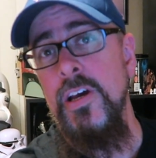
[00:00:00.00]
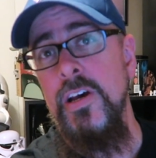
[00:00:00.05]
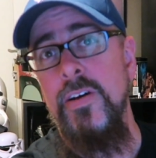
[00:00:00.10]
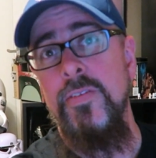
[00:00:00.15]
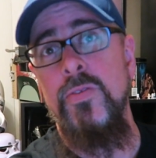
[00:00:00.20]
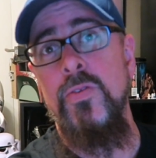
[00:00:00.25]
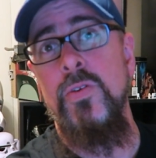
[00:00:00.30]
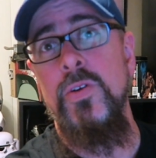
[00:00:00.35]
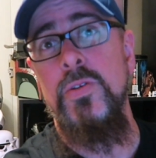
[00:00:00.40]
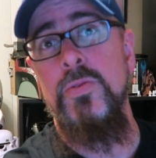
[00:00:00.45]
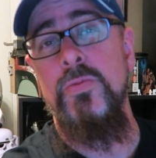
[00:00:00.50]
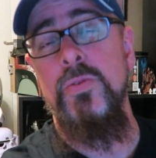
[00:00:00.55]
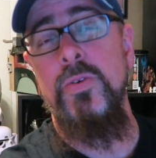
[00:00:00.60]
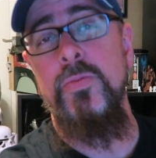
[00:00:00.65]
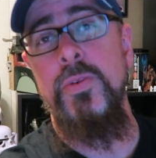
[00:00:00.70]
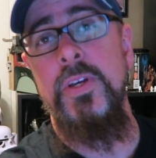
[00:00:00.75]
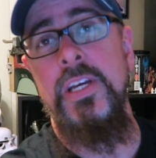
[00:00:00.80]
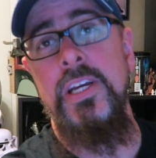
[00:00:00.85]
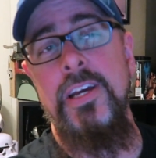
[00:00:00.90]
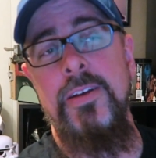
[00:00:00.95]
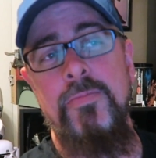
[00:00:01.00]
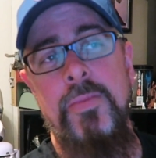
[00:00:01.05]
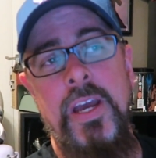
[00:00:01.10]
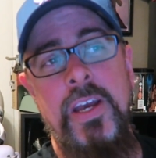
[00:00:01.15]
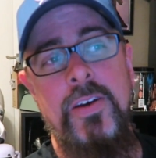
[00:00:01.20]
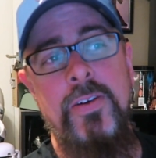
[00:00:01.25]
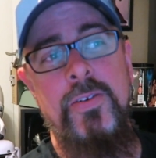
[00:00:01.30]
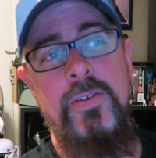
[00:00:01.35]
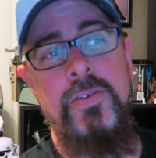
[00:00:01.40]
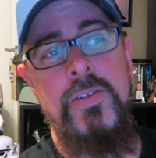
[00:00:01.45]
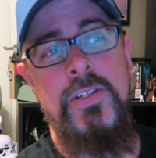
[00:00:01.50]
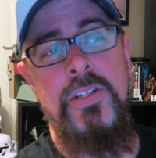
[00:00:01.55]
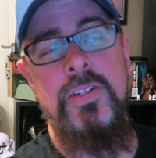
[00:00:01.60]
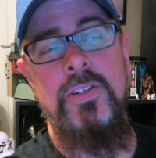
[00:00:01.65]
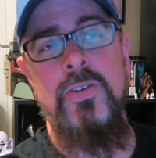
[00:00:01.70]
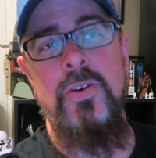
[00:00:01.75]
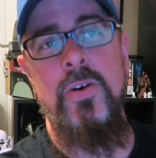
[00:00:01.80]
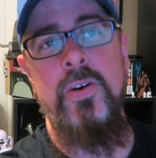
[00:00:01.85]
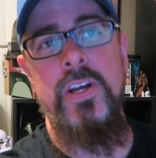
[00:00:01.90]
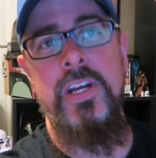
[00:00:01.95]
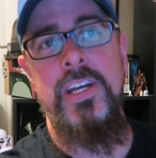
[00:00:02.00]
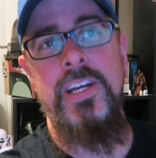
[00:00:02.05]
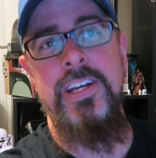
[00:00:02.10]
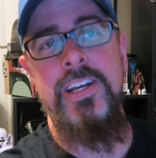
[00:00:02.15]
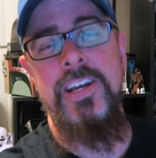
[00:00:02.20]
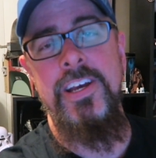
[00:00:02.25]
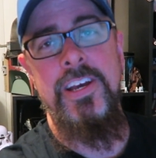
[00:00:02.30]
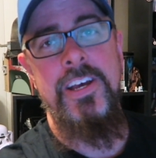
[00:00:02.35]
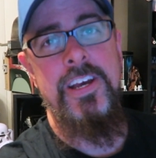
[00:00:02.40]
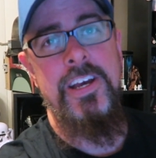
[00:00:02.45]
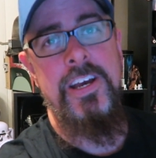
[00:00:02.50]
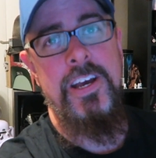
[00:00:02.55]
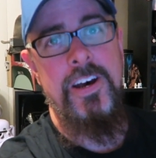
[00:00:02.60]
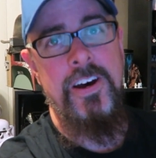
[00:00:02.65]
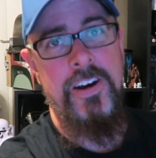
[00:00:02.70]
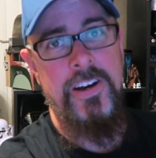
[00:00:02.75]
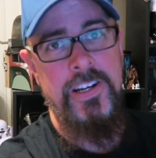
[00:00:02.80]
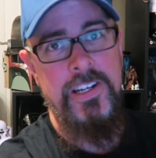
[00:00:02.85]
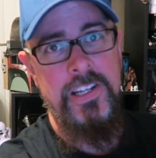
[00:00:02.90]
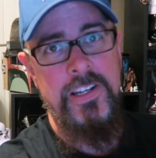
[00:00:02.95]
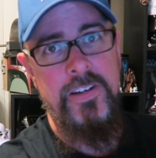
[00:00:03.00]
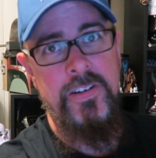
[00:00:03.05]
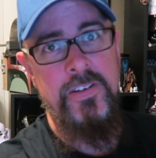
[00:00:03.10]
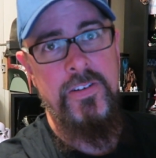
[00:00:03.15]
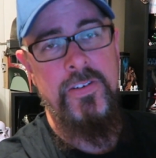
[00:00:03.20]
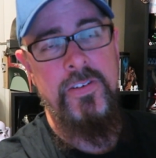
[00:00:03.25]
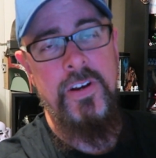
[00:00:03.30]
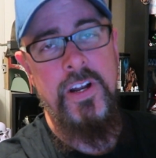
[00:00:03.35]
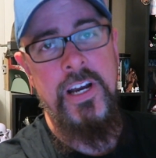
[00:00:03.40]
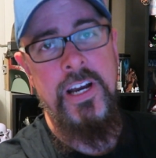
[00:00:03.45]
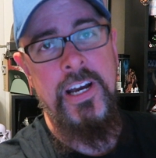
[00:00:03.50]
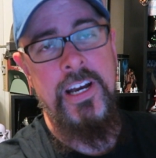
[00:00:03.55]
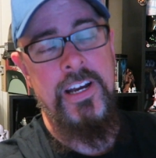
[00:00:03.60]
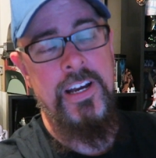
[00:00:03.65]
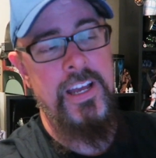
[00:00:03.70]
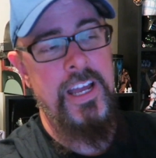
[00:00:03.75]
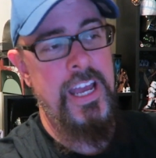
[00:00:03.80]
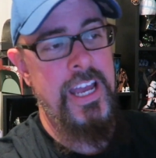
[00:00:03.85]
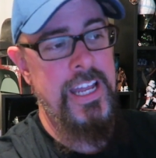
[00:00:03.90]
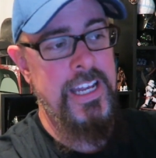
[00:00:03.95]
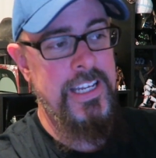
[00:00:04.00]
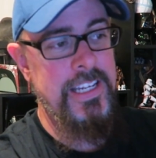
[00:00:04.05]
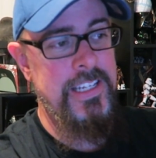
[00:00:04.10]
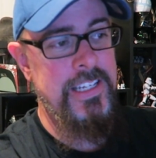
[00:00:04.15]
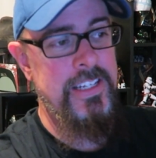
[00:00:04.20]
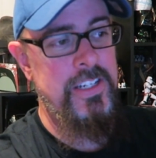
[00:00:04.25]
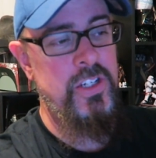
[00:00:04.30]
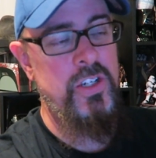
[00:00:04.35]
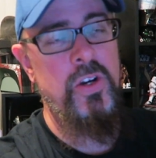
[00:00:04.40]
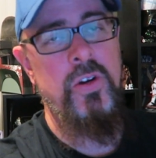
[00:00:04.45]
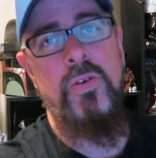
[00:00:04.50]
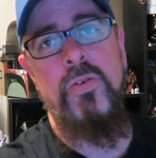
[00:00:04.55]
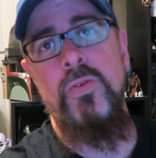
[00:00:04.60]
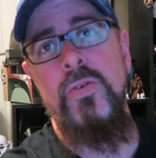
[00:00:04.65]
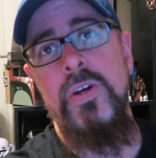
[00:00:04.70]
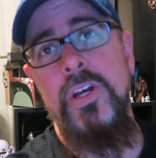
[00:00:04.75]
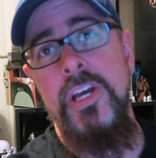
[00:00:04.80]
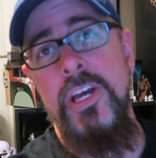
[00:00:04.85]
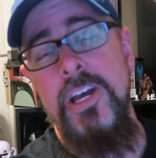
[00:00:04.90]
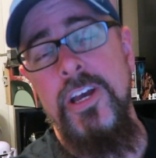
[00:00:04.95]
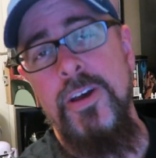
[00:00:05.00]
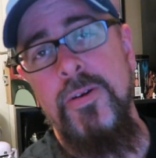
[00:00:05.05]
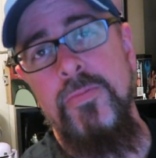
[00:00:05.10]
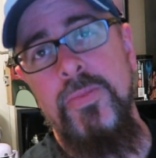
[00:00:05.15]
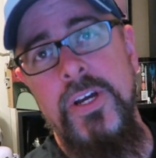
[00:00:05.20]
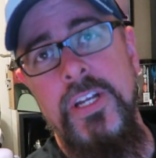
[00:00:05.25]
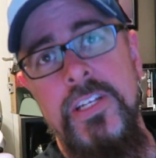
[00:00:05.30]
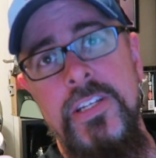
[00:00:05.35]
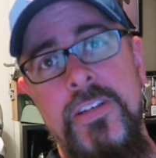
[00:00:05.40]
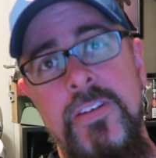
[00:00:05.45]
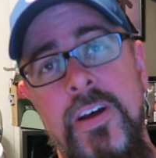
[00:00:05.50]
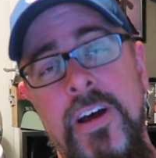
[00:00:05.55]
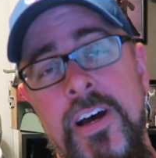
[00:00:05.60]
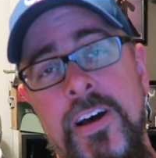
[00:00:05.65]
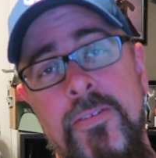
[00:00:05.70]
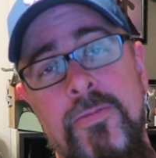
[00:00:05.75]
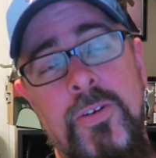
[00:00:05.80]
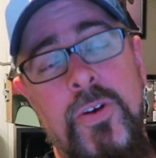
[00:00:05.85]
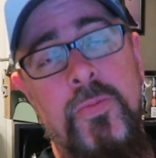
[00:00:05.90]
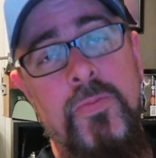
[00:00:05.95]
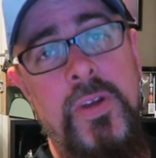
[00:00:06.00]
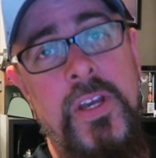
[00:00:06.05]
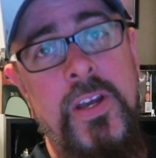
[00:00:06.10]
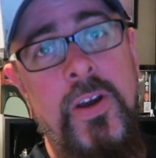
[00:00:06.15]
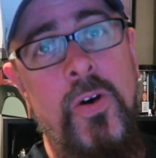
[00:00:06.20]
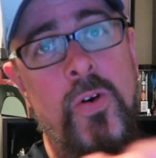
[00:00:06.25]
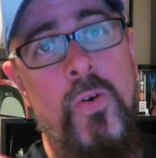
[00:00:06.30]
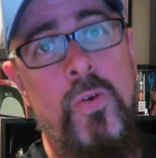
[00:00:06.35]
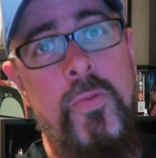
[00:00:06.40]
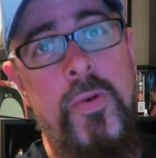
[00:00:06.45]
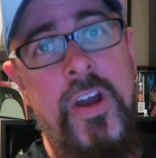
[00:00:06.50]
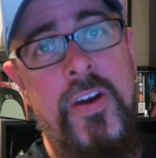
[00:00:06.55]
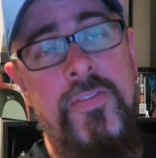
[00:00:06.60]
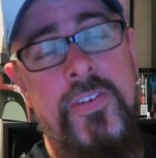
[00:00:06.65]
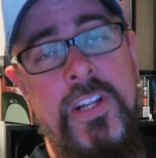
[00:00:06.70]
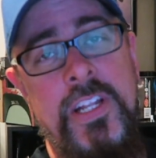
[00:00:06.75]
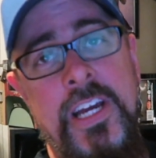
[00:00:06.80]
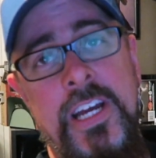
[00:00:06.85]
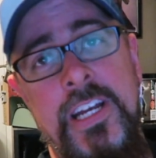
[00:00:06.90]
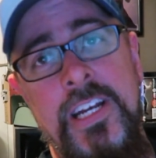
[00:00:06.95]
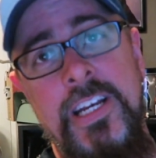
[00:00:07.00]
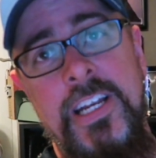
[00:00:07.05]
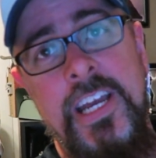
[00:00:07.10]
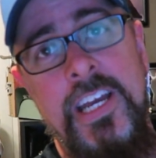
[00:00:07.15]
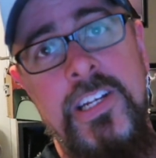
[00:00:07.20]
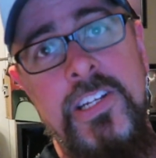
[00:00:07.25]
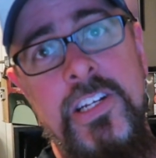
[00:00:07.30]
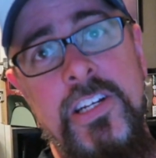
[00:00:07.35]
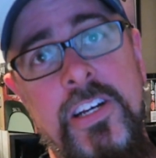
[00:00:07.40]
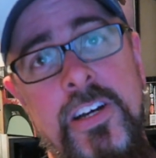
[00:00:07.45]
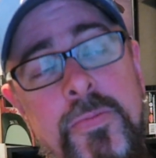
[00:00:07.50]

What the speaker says: Of course, we'll be at Mango's enjoying our dinner and show. But we'll be home after that and catching